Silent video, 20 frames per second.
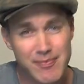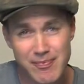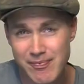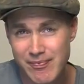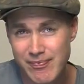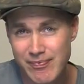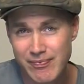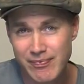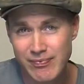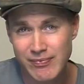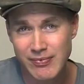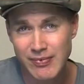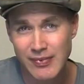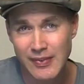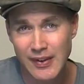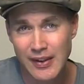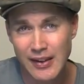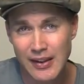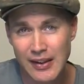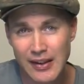
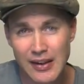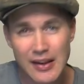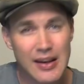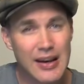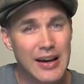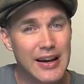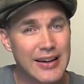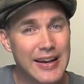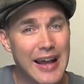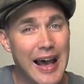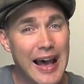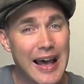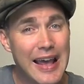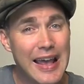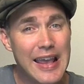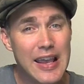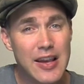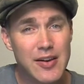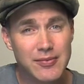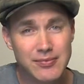an
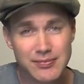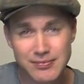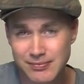A,